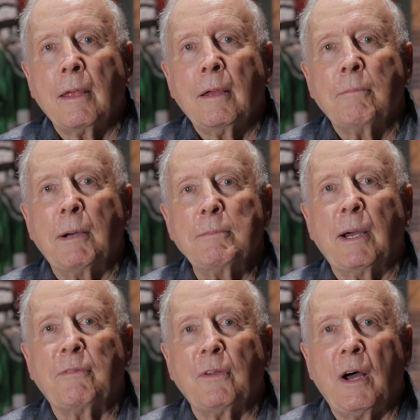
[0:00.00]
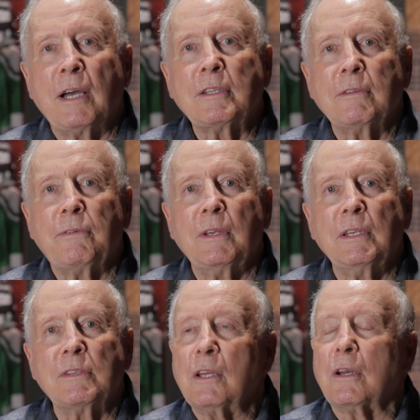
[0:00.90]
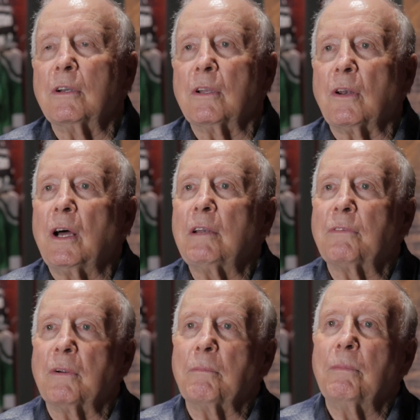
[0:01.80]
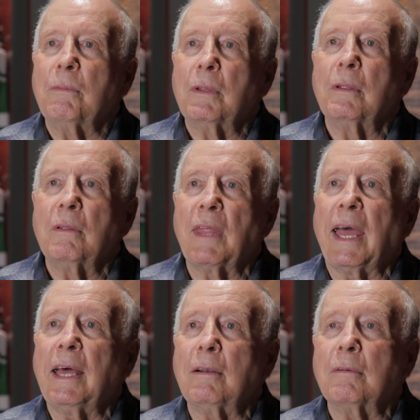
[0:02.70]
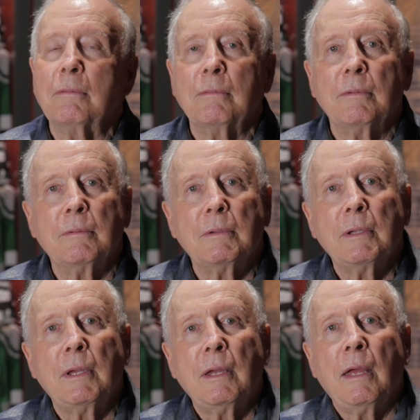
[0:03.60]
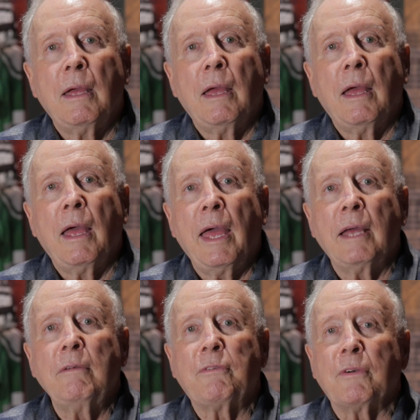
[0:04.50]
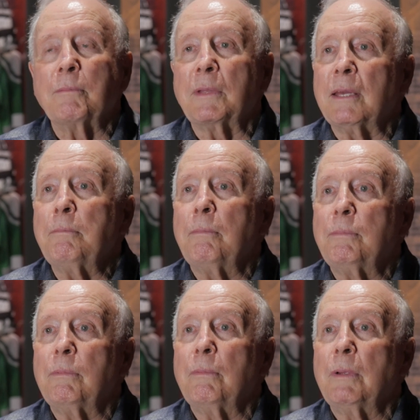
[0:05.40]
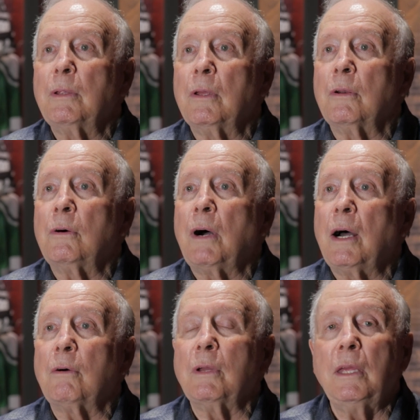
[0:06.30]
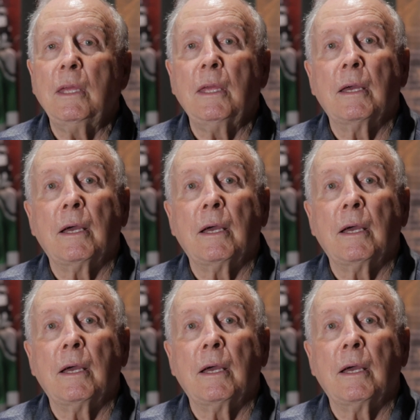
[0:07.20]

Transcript: but my philosophies, I learned a lot from that, and from Gimp, you know, how he